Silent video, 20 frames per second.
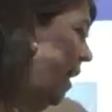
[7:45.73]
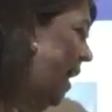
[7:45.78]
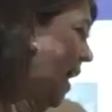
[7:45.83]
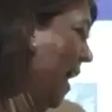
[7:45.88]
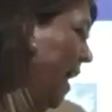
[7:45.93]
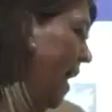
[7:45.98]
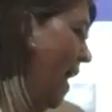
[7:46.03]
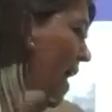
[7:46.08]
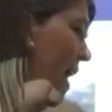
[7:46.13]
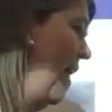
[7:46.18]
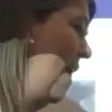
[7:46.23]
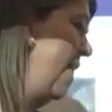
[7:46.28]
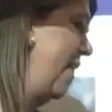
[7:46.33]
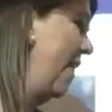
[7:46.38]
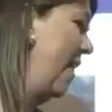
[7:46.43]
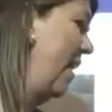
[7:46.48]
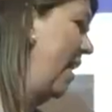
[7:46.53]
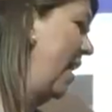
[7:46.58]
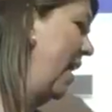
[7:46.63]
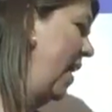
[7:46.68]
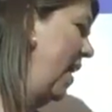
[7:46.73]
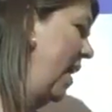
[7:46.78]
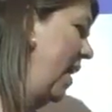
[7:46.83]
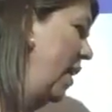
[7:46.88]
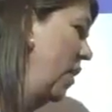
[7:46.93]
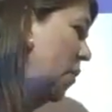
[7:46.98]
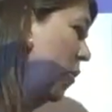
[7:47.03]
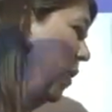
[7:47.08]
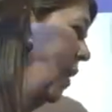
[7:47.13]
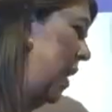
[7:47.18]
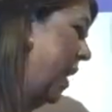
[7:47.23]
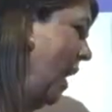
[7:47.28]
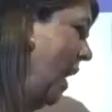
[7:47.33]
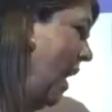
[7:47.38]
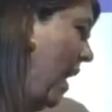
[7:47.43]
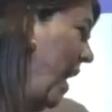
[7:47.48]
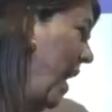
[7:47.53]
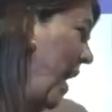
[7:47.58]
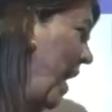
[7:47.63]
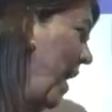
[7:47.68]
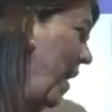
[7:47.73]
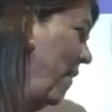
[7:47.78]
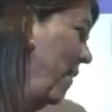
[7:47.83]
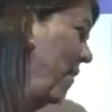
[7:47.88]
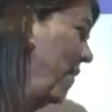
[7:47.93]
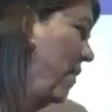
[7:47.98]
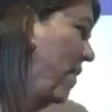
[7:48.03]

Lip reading: And then we have